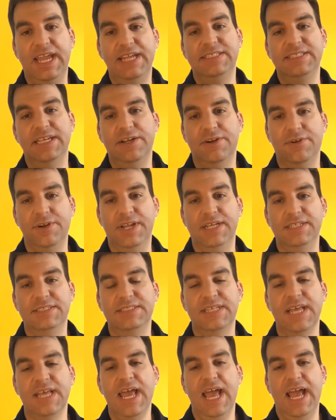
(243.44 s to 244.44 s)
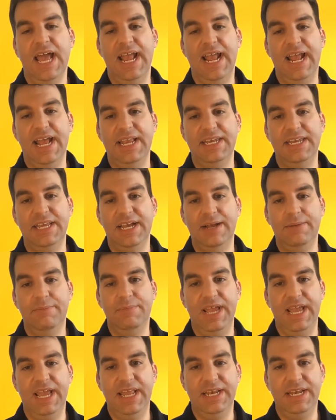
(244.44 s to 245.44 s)
asynchronous and
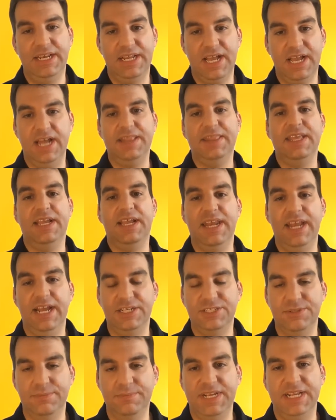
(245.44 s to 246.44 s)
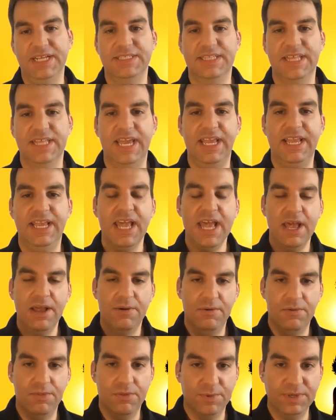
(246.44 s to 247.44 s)
cut the connection, because the
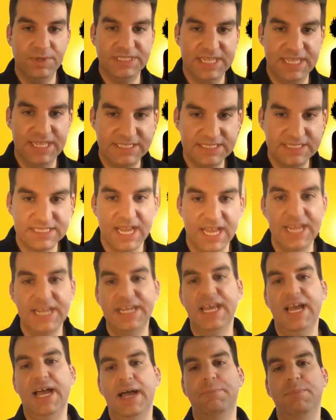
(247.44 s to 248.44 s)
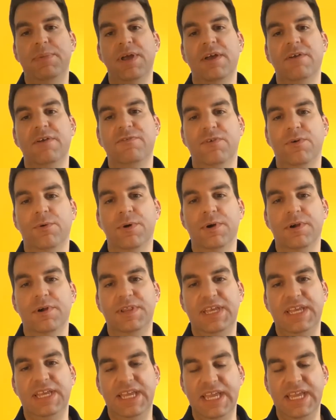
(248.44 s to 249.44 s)
reason they signed up for
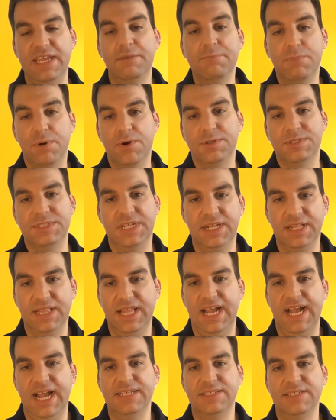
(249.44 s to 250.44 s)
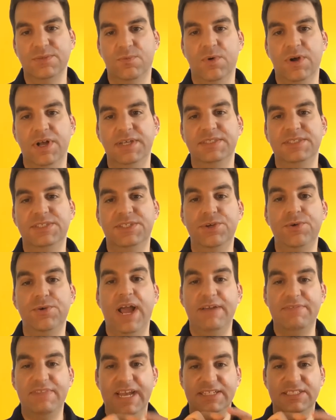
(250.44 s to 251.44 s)
the in-person class was to
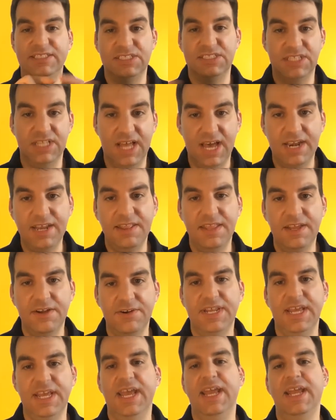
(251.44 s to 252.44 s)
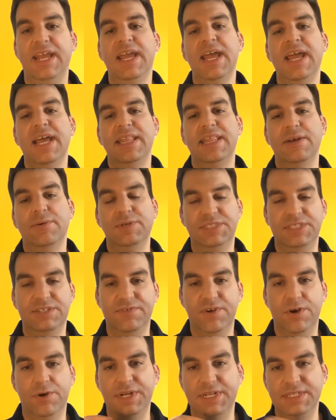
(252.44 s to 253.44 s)
have that slot in their day that was
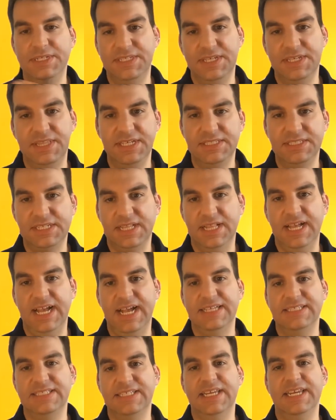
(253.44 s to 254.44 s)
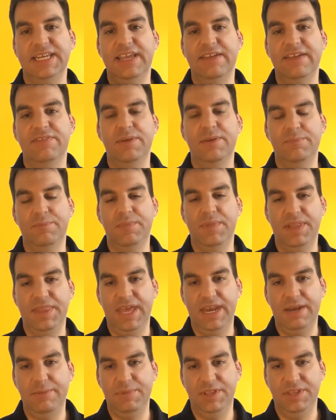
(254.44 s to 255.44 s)
devoted to this class, and to give them
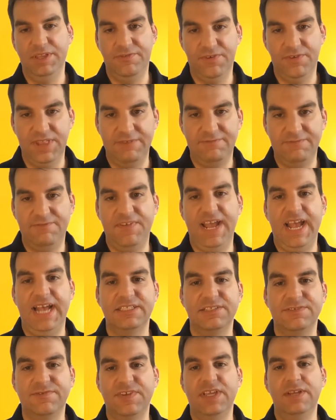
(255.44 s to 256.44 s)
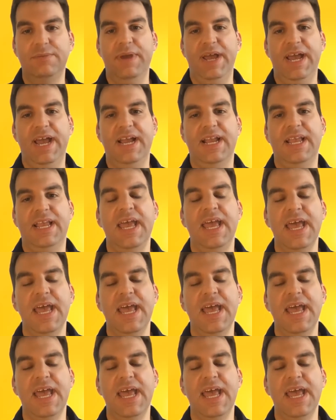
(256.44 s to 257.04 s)
that ability for that fast feedback,